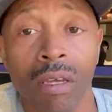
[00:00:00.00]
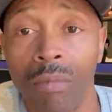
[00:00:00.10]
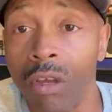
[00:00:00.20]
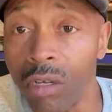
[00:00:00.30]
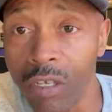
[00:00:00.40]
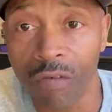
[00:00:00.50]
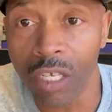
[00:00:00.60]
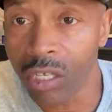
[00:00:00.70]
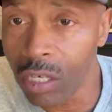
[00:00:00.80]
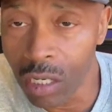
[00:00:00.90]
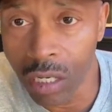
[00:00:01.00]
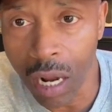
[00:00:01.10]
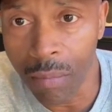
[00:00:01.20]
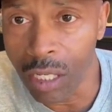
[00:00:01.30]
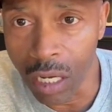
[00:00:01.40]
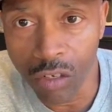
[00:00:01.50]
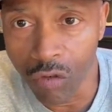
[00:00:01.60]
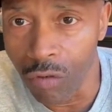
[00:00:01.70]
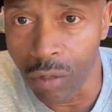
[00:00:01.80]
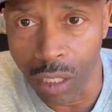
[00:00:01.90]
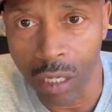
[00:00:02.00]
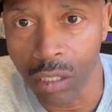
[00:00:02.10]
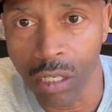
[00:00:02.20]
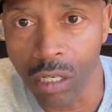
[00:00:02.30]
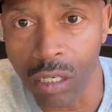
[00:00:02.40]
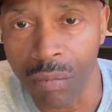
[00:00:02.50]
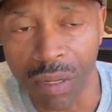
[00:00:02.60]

Because if it's good, I'm gonna tell the truth and say it's good.